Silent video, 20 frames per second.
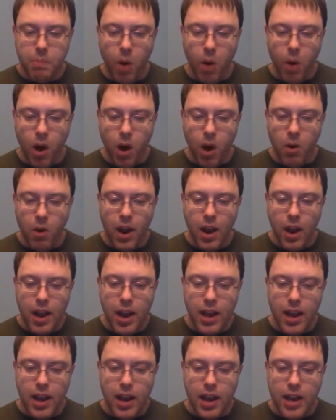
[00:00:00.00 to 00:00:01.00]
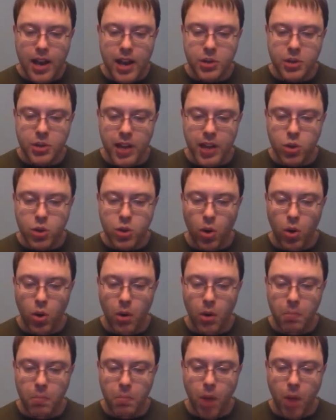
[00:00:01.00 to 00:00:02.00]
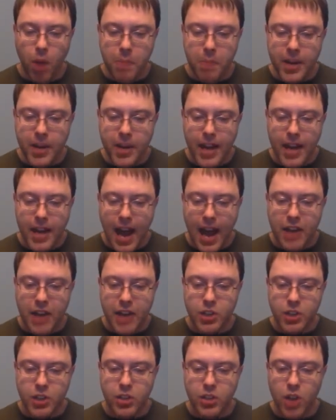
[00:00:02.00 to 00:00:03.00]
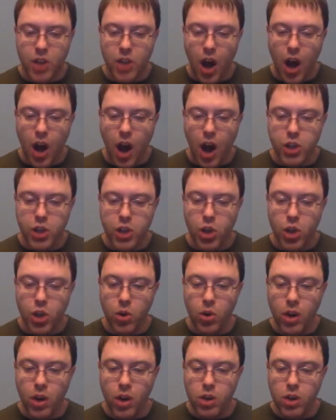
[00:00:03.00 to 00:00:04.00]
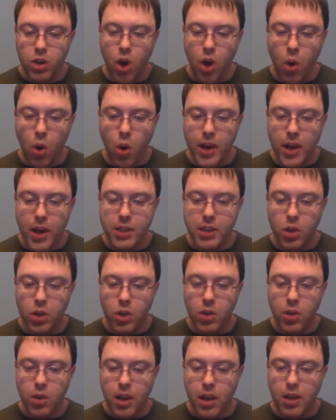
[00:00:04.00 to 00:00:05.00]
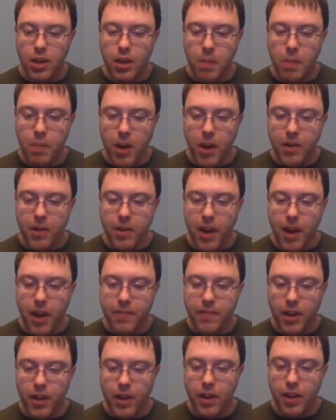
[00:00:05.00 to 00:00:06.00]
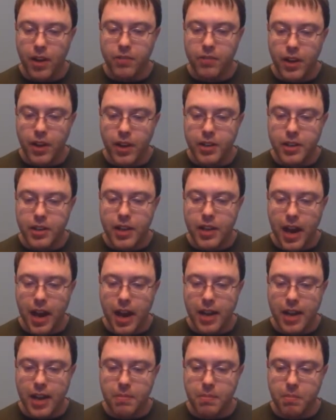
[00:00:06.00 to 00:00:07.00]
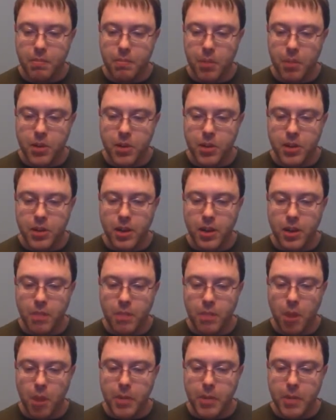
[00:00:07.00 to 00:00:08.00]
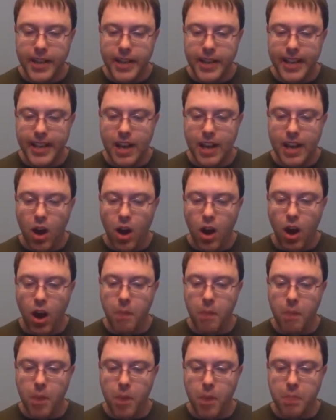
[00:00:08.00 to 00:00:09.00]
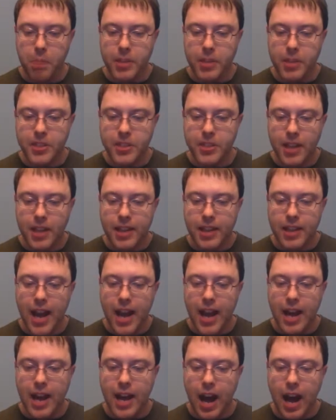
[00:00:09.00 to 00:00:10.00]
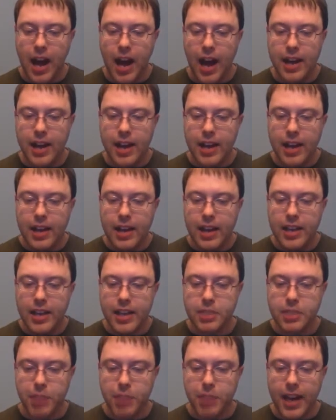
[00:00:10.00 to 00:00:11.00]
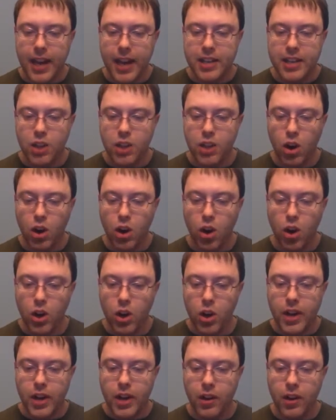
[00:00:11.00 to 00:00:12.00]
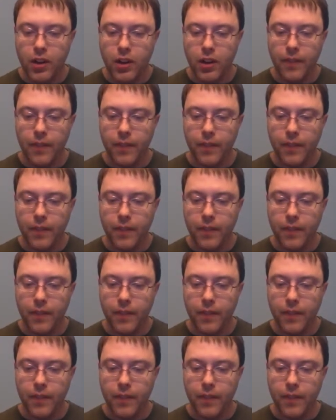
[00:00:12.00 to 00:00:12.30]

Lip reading: Pro-intellectual property actions also go into the paragraph of denying permission permanently on purpose that I explained earlier.